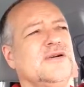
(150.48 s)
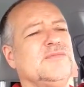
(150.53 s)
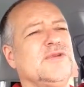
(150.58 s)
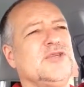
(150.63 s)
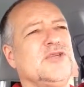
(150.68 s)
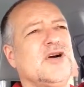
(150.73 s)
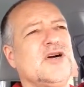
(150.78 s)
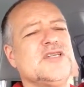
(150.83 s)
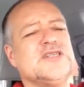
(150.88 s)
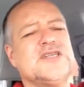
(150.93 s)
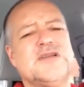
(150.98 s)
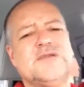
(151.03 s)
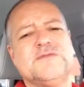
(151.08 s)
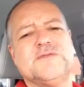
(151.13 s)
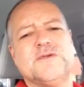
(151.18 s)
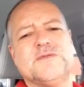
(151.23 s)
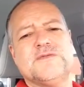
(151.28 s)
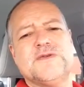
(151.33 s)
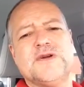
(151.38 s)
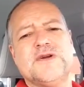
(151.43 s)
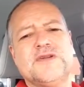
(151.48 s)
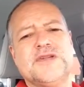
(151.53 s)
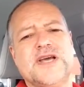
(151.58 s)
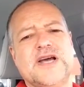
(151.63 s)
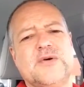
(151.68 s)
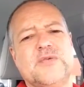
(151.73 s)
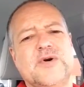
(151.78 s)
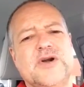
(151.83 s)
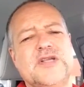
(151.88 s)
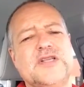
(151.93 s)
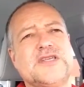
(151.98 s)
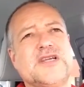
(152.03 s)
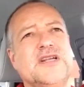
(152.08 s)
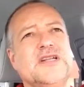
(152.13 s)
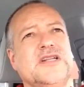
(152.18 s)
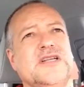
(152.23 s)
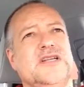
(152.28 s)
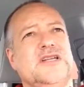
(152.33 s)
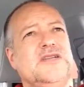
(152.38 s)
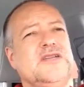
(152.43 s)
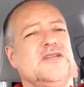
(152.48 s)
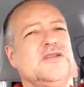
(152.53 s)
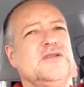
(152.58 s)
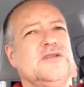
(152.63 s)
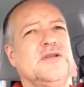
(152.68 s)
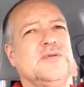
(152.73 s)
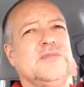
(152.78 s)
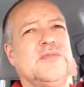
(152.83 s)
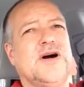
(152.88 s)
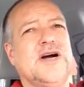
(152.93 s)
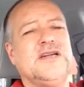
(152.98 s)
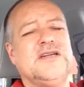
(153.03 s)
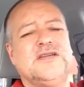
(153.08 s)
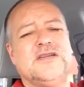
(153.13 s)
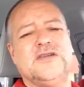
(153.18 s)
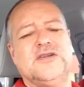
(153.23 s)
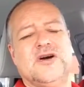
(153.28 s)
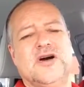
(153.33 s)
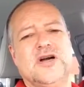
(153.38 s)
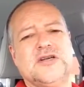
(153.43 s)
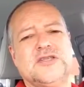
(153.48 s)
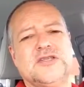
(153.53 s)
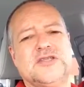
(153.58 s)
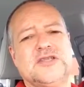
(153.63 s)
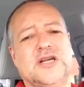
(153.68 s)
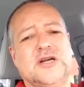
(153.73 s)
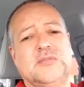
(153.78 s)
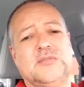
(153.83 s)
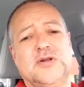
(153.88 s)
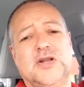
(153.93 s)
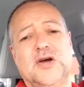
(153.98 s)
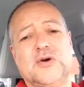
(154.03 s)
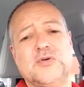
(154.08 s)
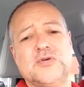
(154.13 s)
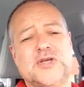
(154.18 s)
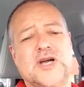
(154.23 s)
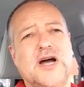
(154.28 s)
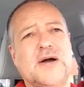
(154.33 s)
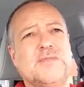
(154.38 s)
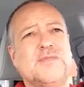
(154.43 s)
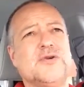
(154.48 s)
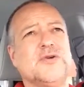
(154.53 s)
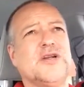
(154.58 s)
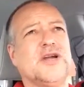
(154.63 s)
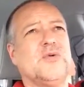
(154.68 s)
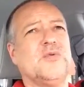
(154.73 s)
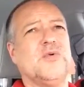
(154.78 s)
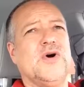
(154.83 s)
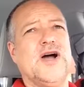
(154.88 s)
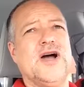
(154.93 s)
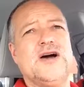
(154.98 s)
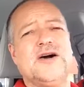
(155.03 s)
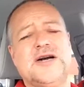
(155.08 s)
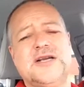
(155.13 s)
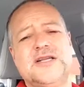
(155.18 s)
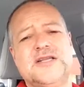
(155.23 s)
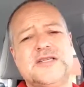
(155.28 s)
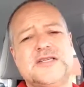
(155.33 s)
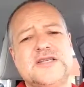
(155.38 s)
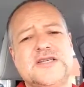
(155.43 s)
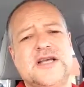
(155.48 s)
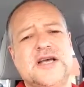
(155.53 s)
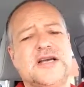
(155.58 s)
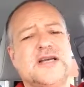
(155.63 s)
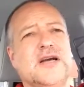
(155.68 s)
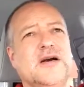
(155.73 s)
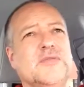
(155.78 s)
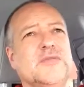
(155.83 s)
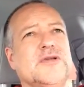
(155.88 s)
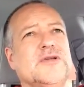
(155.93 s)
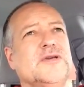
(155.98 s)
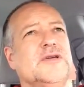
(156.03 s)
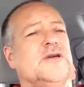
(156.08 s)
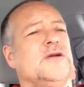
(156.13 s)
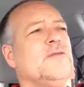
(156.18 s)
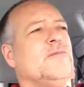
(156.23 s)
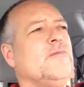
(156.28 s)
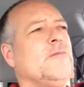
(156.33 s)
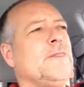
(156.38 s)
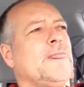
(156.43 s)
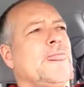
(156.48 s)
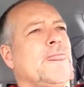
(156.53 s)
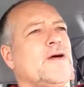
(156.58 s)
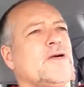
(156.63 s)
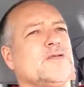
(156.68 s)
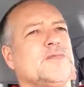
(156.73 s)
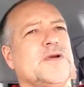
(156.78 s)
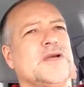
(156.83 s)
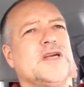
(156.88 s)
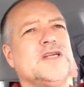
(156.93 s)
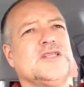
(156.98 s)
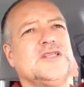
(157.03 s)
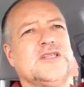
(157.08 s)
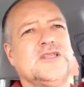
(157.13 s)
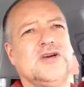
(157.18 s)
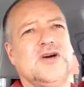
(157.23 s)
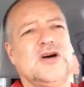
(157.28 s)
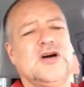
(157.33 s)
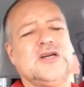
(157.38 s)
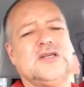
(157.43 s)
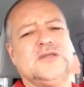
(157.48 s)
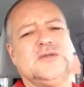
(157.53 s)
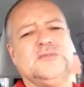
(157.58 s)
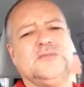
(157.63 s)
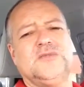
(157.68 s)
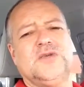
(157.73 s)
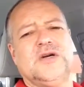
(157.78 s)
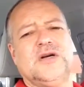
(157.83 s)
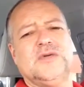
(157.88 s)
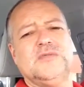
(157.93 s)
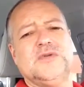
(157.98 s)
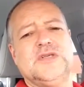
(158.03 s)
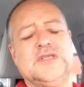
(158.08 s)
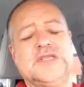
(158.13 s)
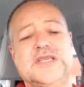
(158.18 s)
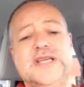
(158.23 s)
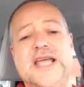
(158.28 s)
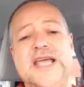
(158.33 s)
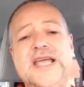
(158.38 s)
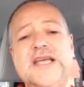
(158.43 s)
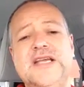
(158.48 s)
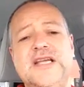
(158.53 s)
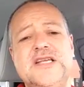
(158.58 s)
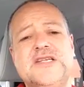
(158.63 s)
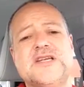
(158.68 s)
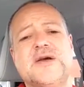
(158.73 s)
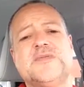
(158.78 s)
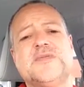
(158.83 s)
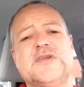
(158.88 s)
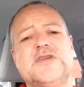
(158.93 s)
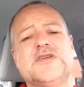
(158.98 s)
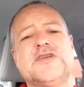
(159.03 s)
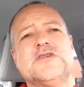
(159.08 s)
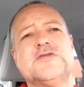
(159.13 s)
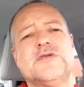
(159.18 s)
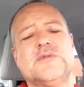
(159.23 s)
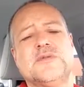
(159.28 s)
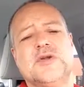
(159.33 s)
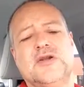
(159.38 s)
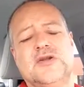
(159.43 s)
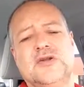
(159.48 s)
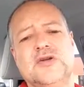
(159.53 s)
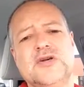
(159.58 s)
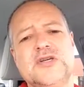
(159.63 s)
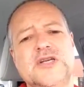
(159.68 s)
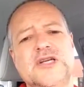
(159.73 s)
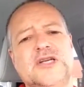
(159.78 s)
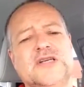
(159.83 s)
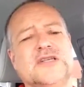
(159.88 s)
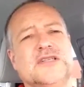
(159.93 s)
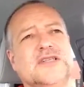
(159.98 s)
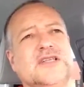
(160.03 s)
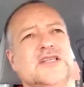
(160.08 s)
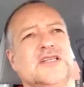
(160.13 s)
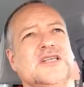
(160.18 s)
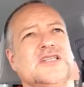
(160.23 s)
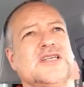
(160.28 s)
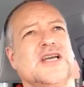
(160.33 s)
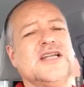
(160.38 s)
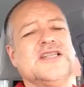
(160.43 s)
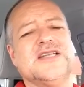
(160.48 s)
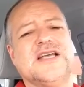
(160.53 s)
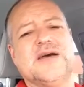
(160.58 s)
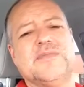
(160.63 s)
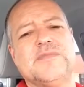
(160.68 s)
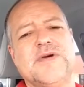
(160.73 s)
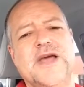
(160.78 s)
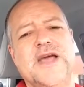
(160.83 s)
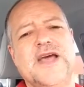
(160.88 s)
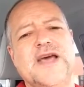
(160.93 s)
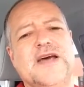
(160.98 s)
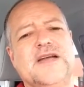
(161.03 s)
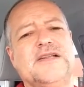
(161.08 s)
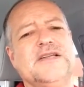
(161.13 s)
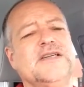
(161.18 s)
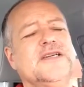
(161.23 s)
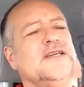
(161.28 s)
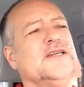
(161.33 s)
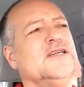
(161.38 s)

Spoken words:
the dog is getting fulfilled that way, and suddenly the mind of the dog just kind of blows up. You're like, wow, I didn't see that coming. That was because the dog is gaining something just from the looking. It's gotten that bad.